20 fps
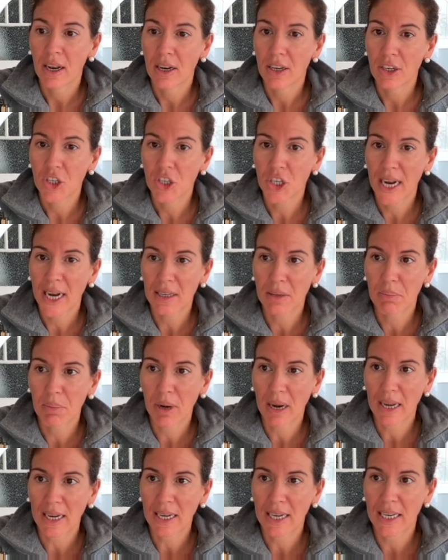chat
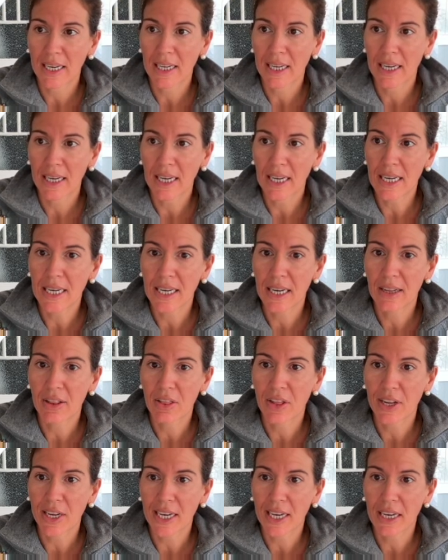plugin in
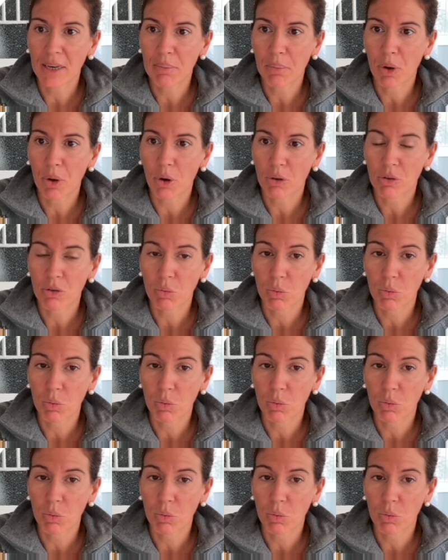the inbox,